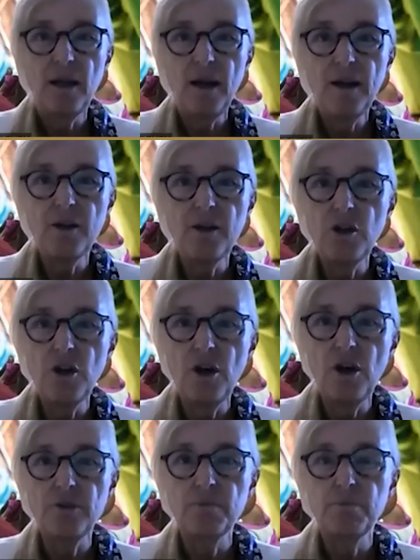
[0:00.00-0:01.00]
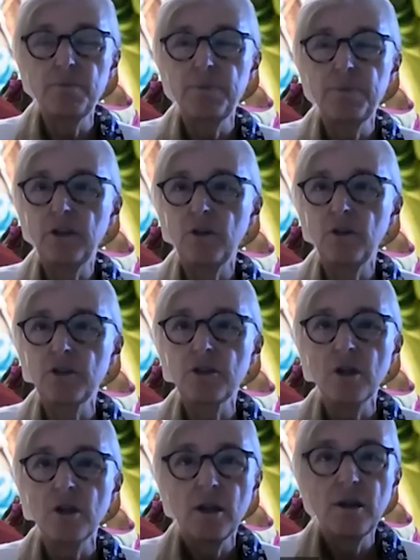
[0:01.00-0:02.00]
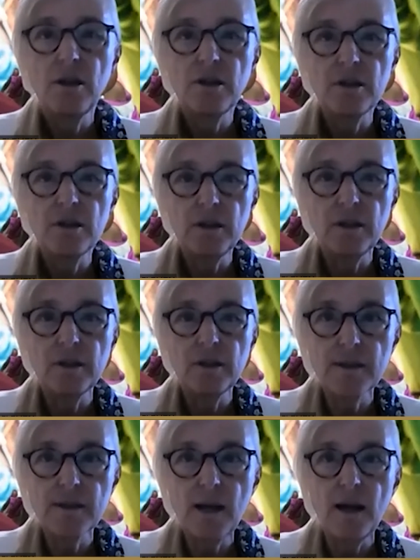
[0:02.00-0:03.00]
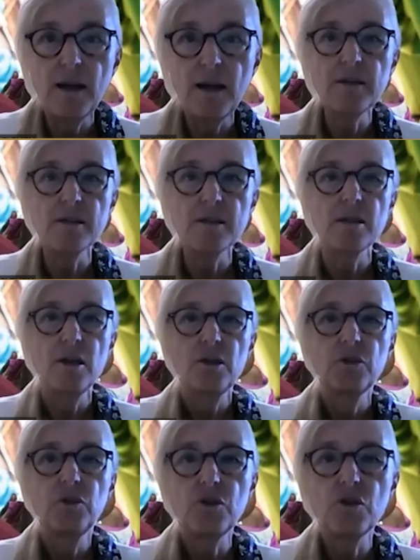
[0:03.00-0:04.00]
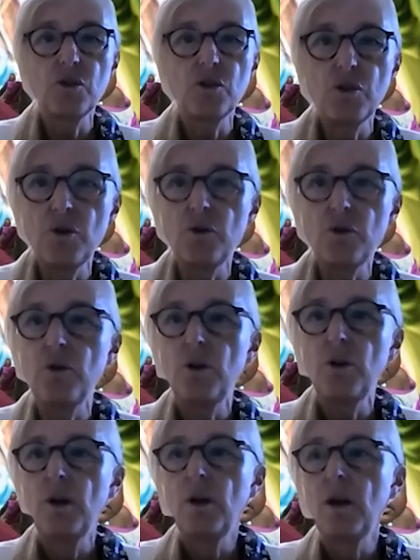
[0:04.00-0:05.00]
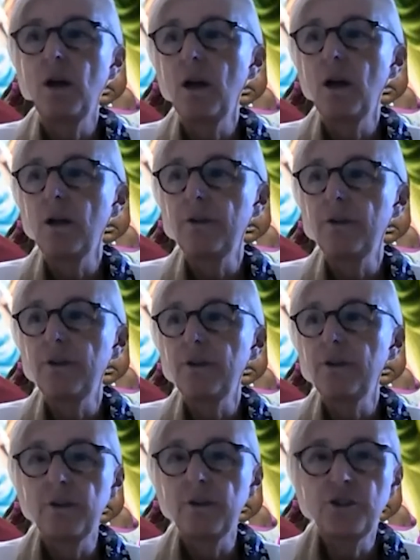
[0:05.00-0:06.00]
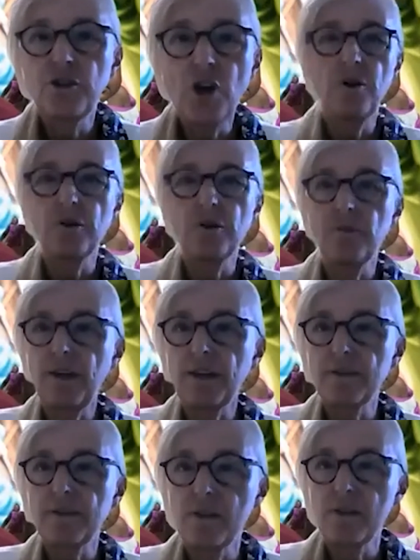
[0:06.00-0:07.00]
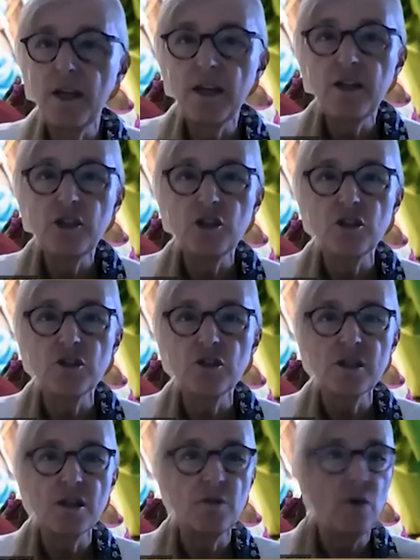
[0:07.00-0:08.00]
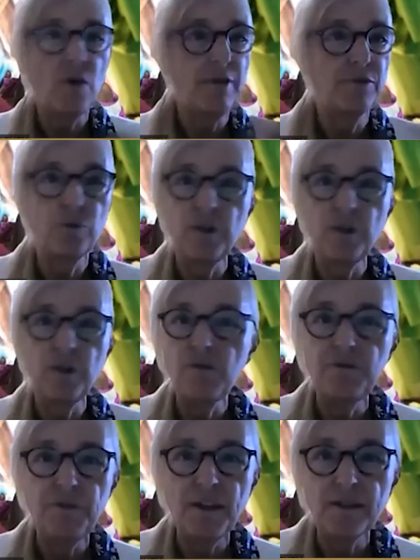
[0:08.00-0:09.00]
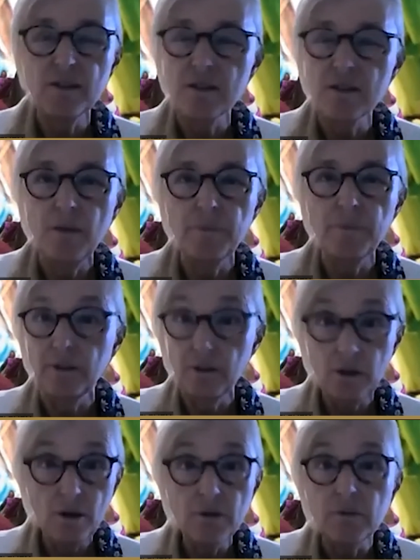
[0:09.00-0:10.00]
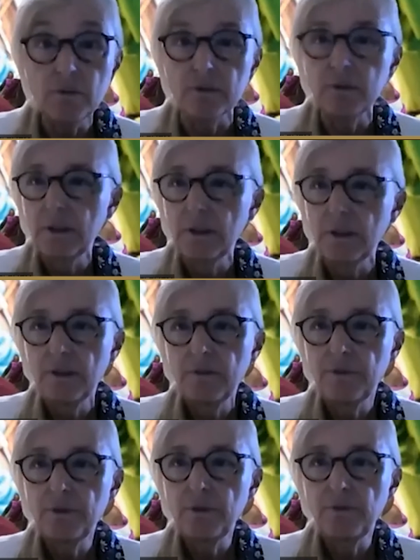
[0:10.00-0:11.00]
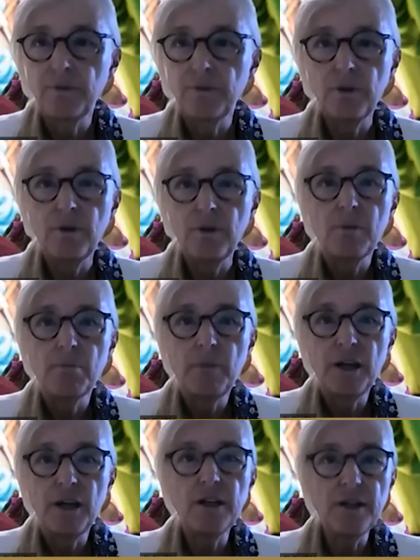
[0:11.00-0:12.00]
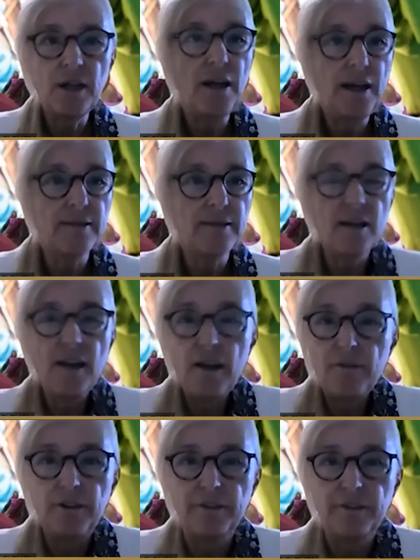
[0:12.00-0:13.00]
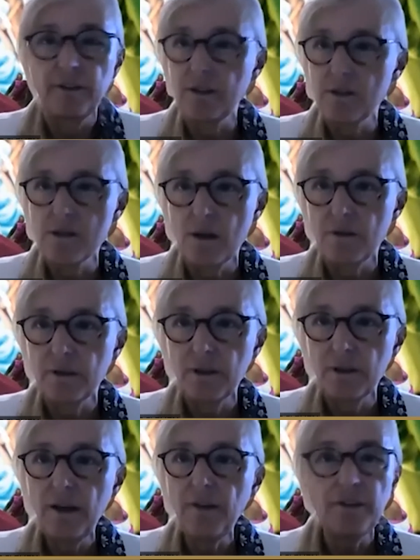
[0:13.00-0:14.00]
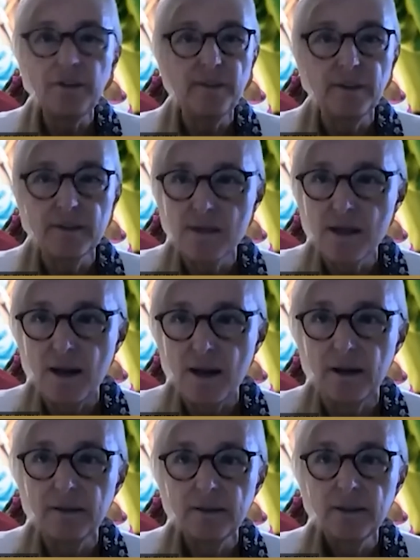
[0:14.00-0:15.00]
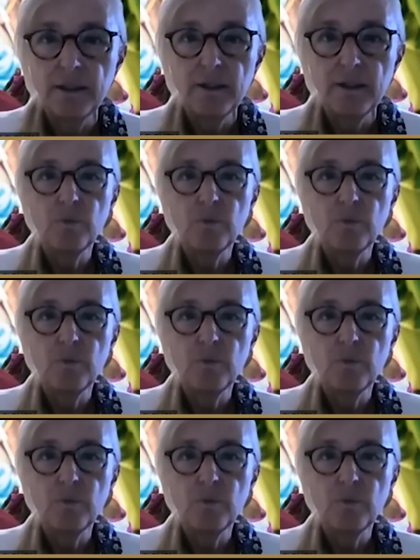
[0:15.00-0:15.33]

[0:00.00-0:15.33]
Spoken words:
and they die not because the science doesn't know the drugs or the vaccination. They have to invent something. No, for maternal health, everything is known, everything is there. What